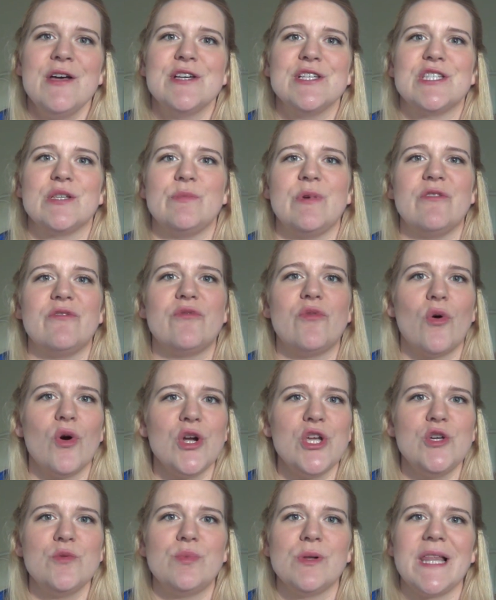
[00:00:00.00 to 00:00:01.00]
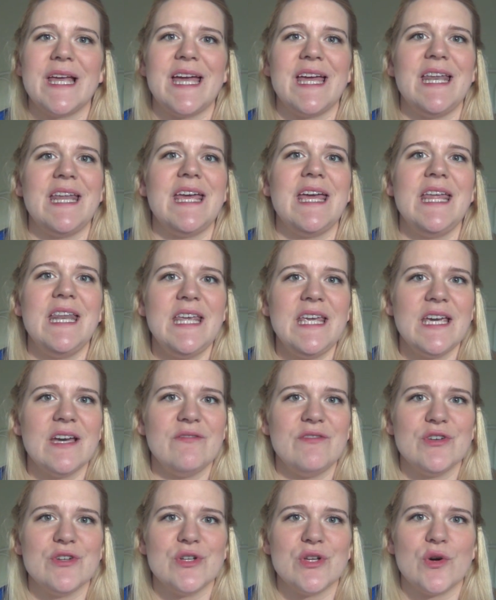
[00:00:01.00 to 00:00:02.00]
So before you plan any
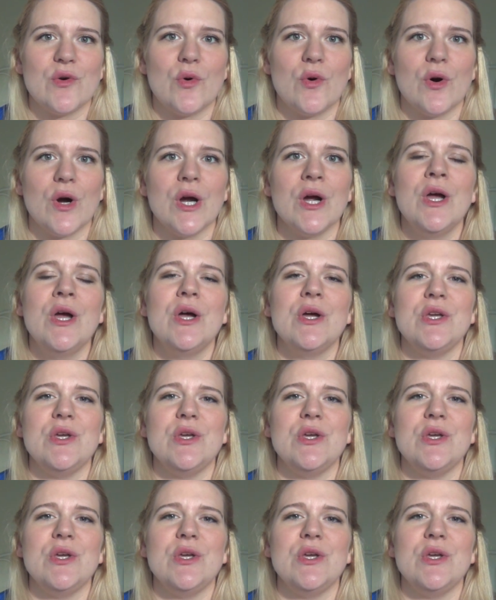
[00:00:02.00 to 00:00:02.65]
of your decor,